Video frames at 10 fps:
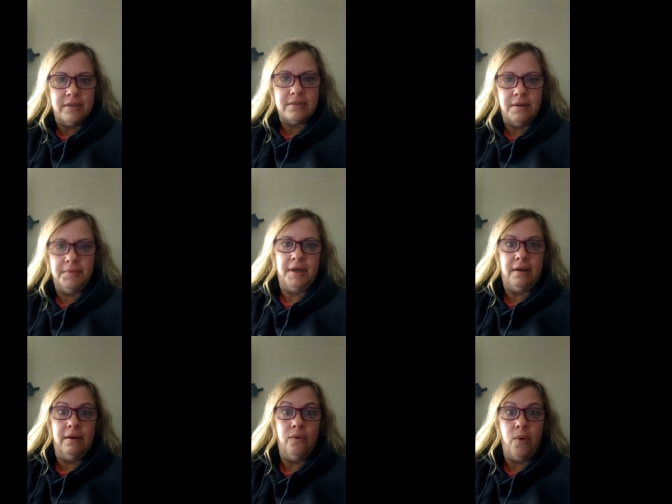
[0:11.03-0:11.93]
So I'm
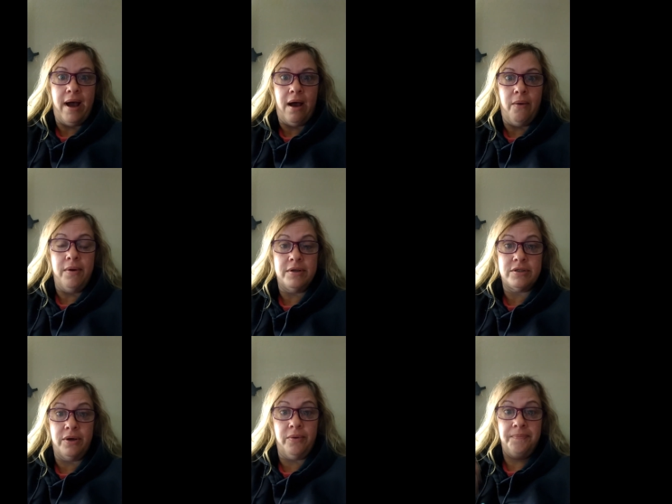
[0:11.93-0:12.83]
like, wow.
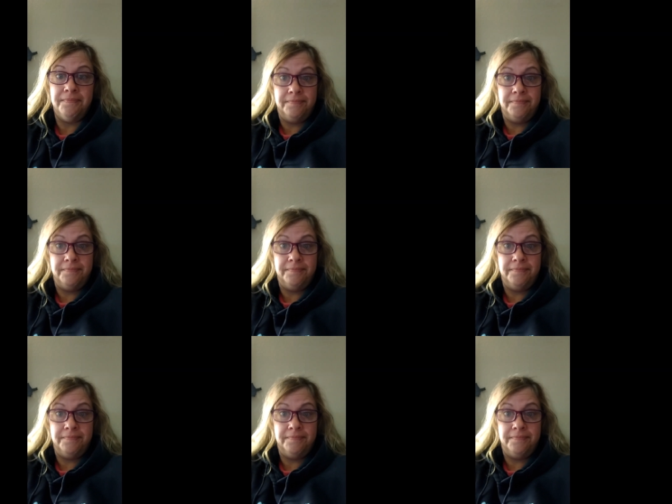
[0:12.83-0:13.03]
So